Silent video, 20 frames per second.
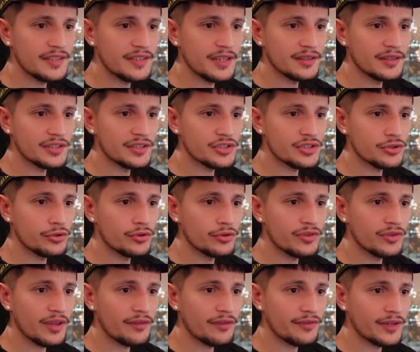And this could
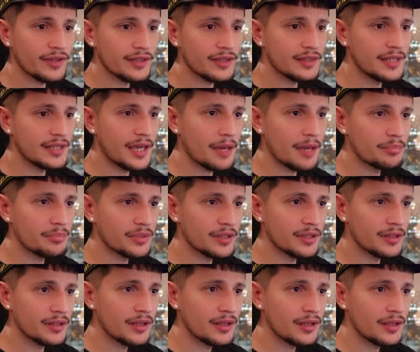definitely happen.